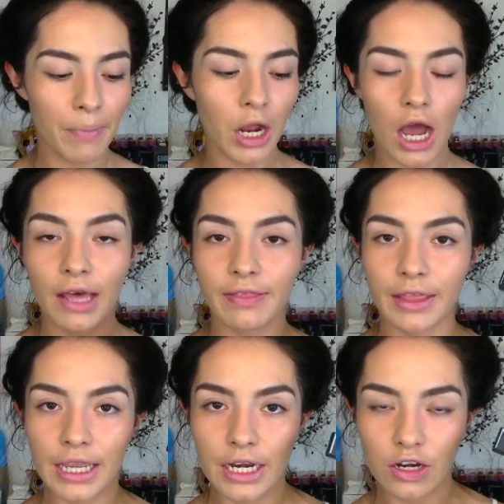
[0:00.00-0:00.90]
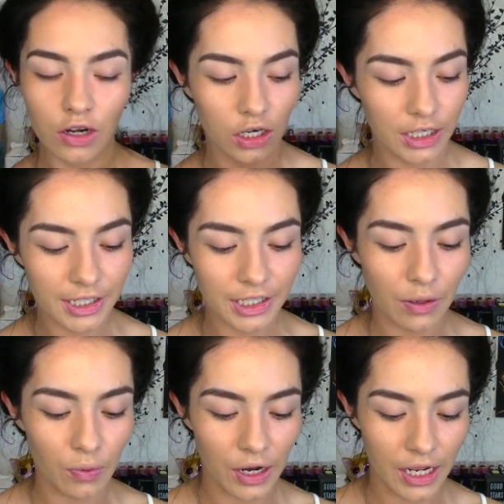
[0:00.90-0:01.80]
got the NARS
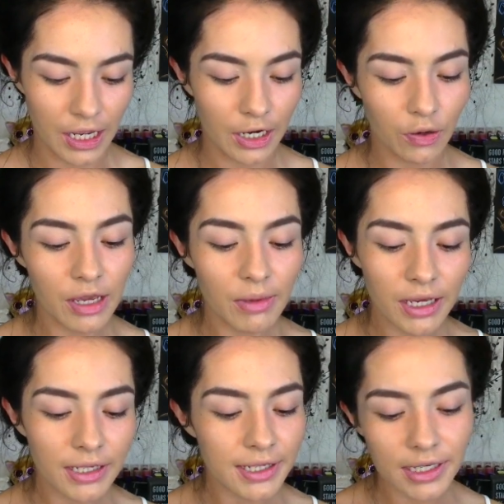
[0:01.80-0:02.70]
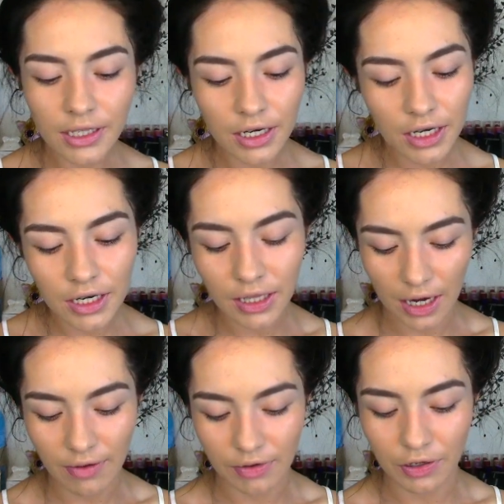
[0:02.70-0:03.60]
Radiant Creamy Concealer that
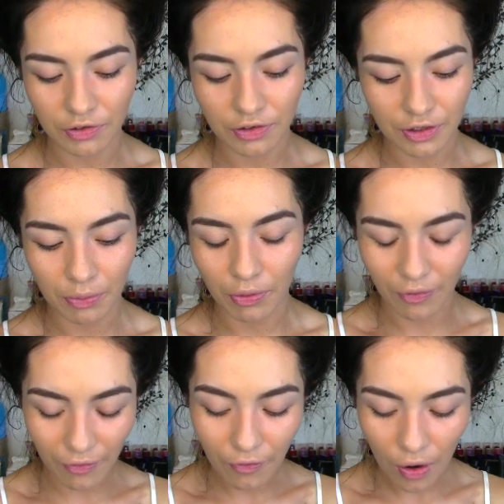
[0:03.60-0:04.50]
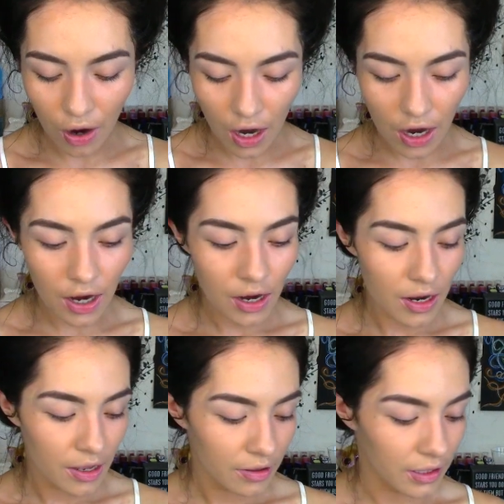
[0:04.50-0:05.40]
I've used before.
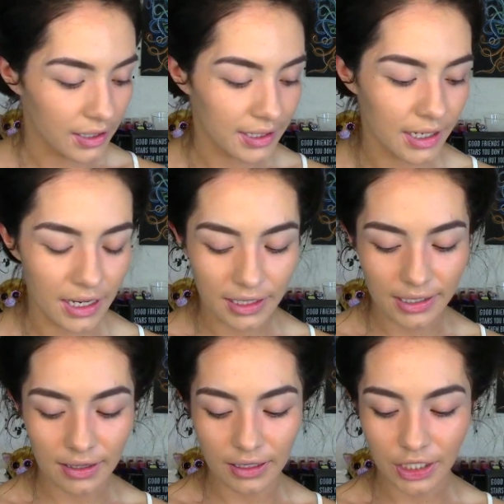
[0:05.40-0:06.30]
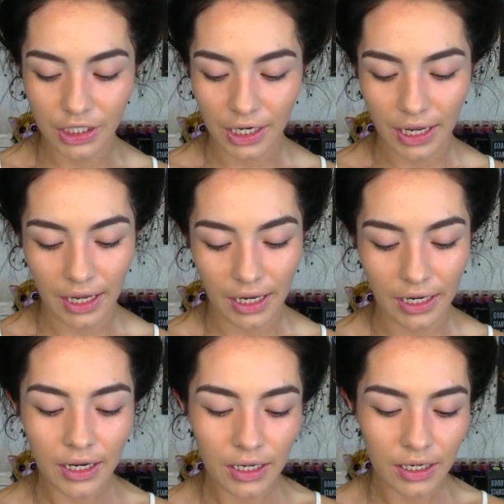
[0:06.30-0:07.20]
This is in the
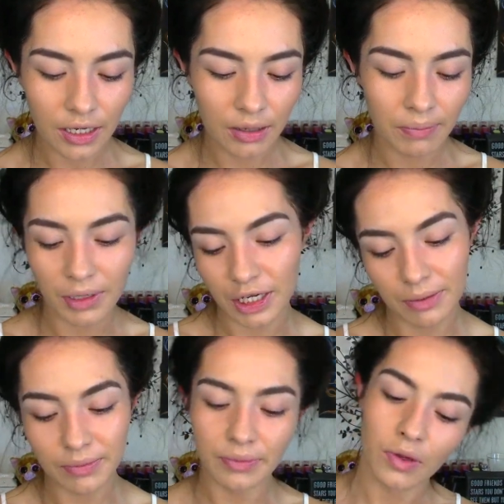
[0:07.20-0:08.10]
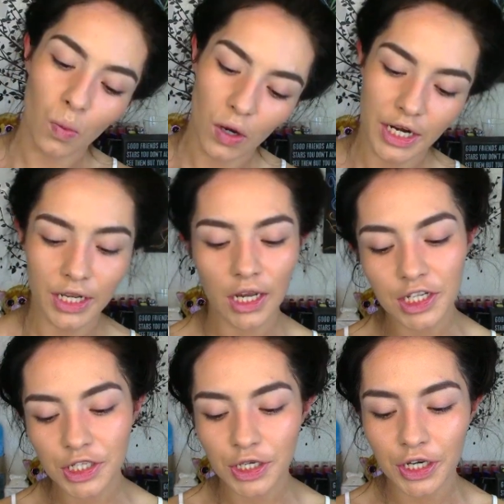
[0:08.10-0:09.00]
shade Medium 1
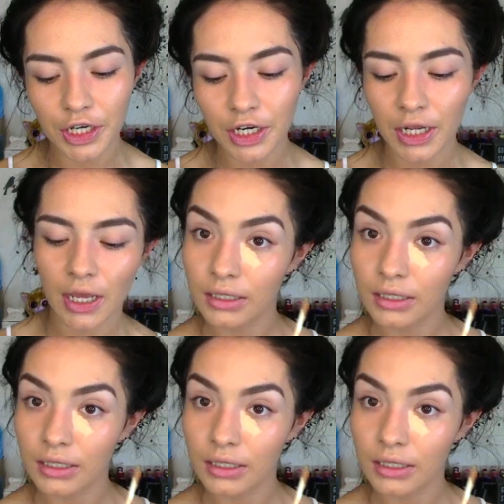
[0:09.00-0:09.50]
Custard.